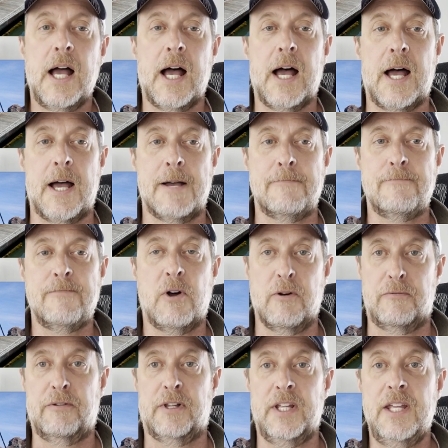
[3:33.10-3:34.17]
um,
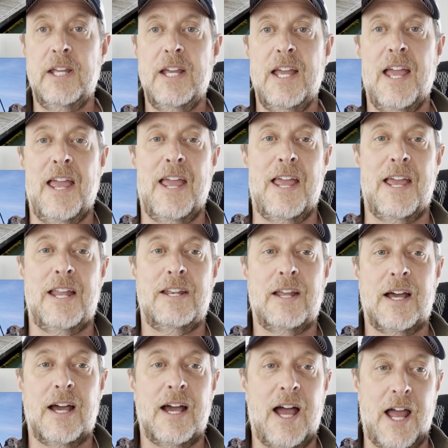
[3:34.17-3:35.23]
hopefully. And
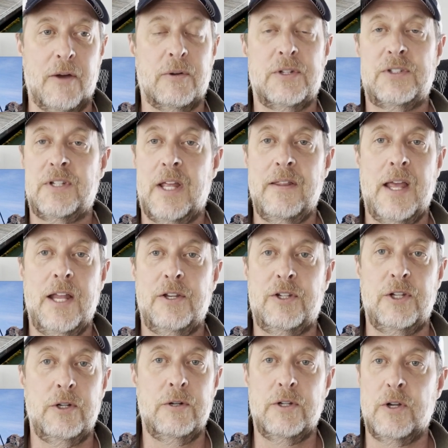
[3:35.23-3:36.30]
uh, I will send that
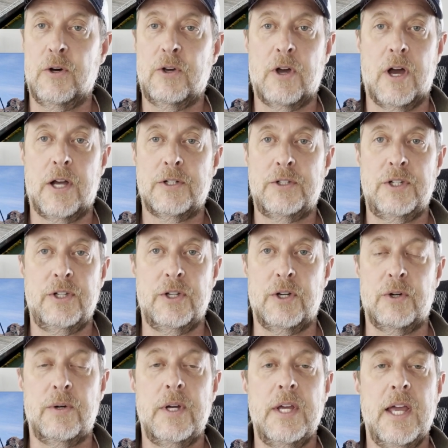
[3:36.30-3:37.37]
to you at no cost to
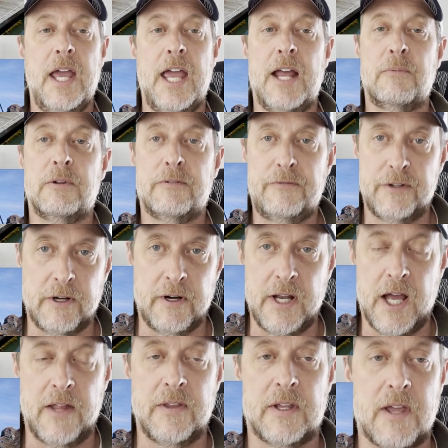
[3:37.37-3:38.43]
you, and we'll figure it
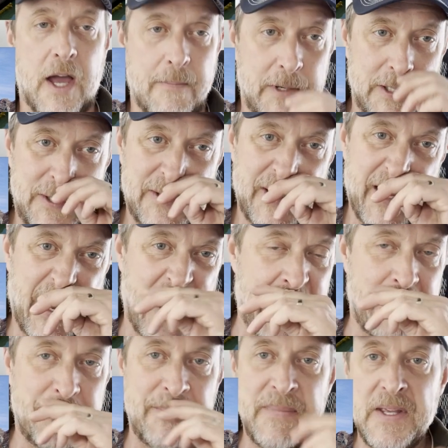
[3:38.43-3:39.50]
out in the comments.
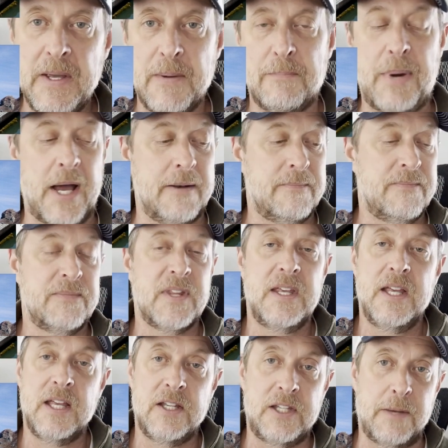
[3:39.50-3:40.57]
Um, but
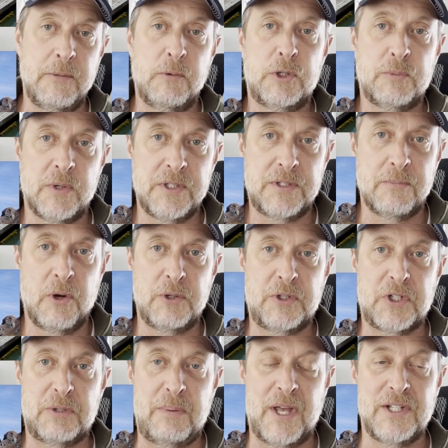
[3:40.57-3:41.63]
Tell me which one's the most
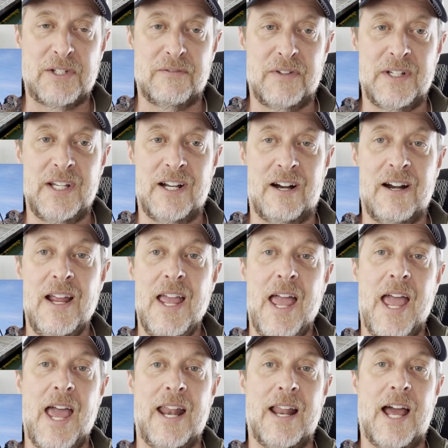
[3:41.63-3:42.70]
expensive in here,
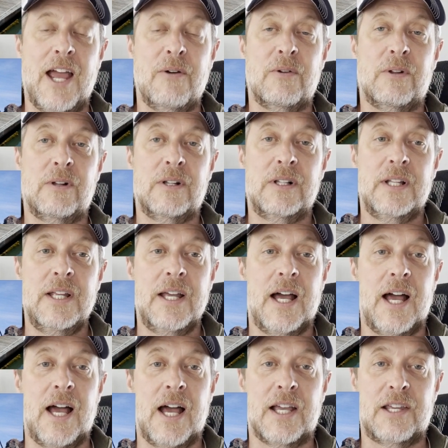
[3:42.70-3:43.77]
and I will
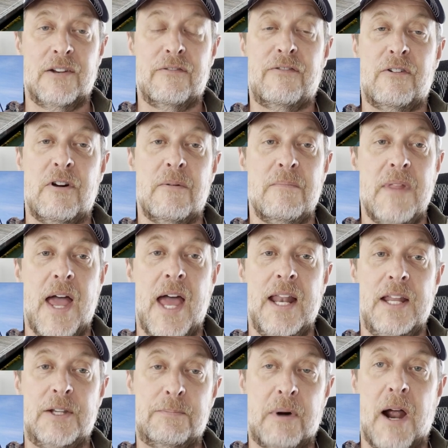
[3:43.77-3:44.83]
uh, confirm that.
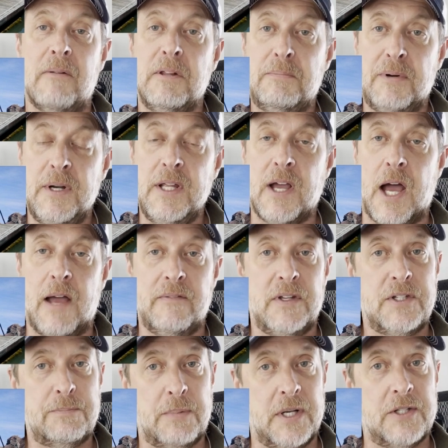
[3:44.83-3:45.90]
It's probably pretty
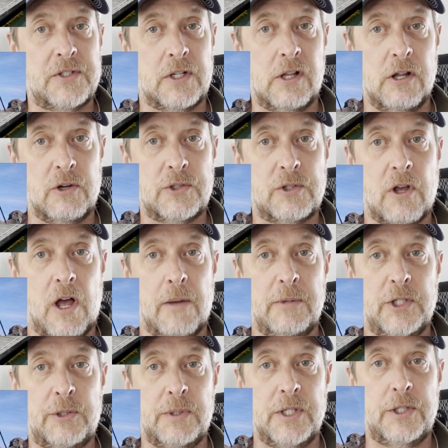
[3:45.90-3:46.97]
obvious, but it's a close call
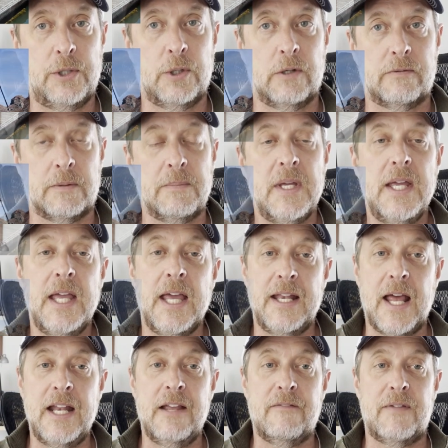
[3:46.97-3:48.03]
between two of them. In
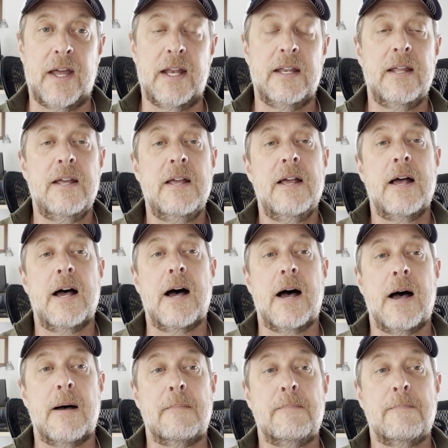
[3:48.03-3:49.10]
any event,
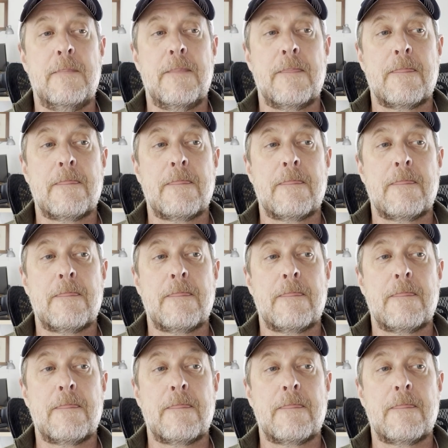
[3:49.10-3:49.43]
um,